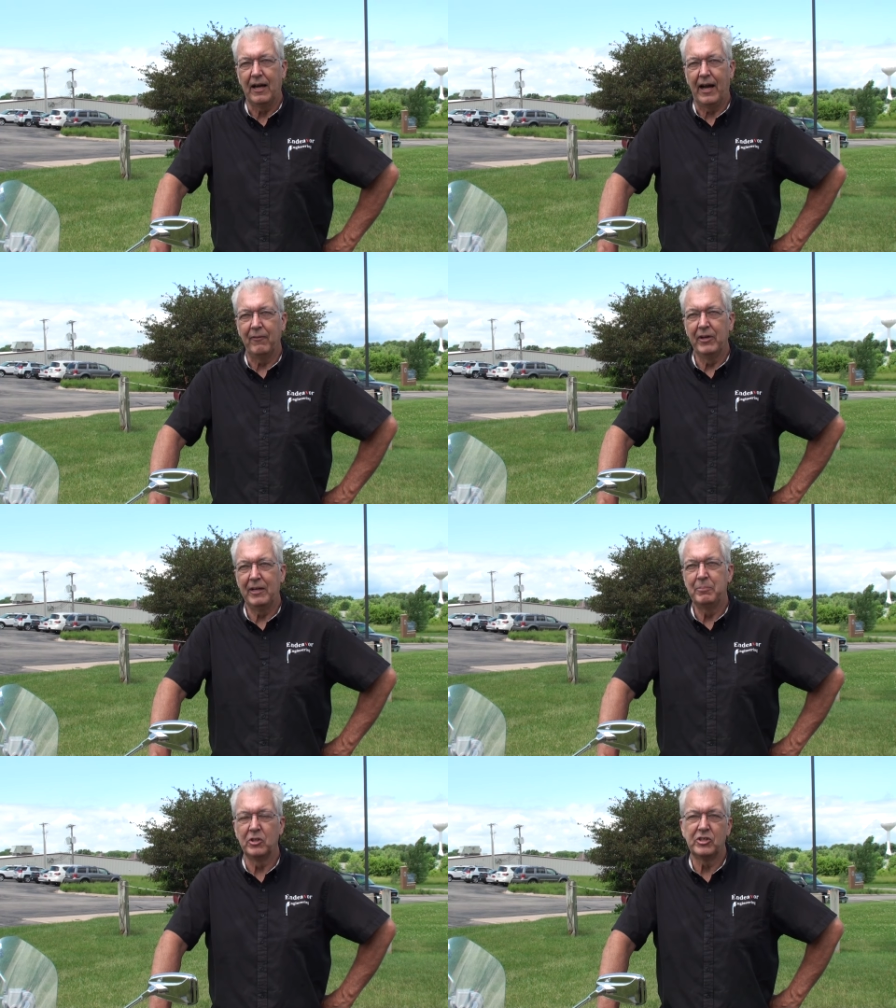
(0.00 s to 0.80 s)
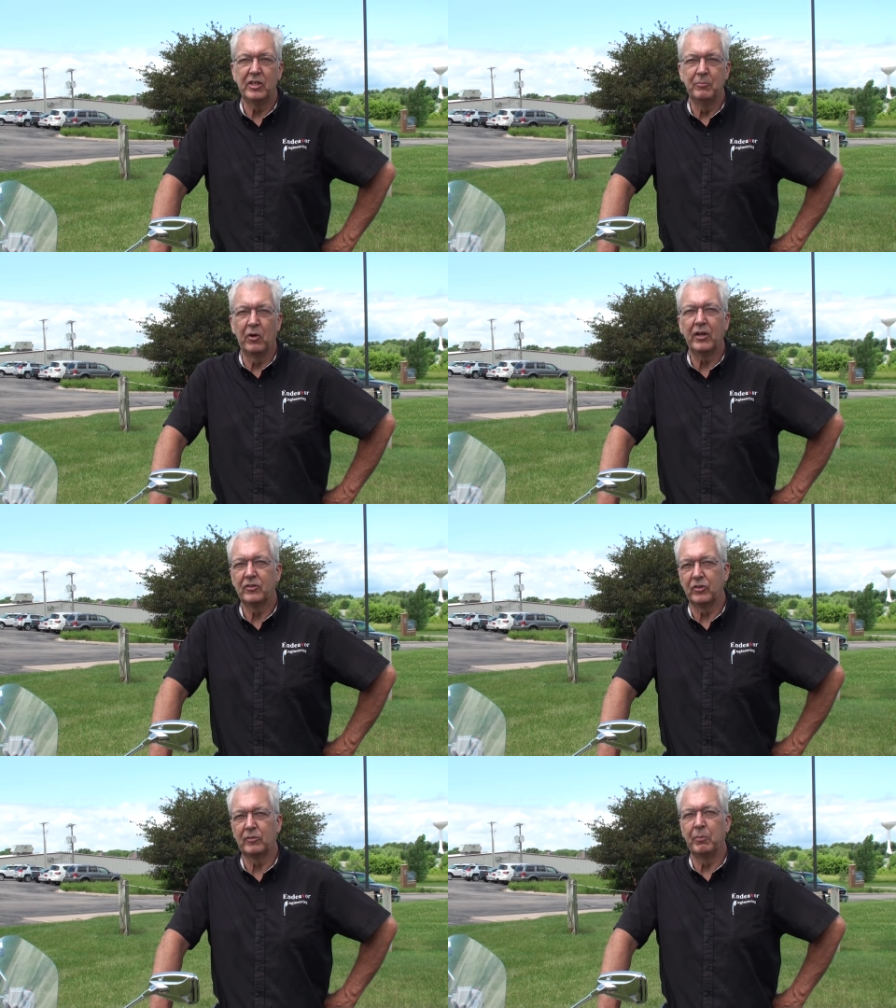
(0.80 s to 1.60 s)
I really push these more
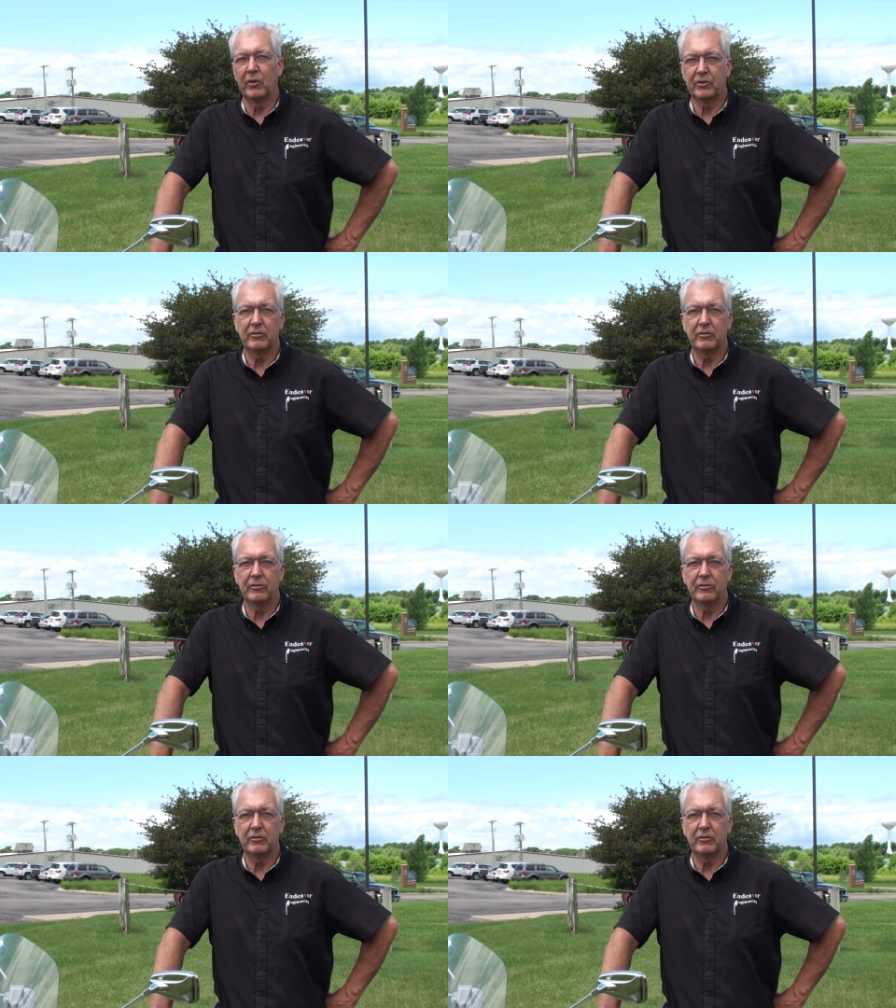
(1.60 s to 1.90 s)
as a sport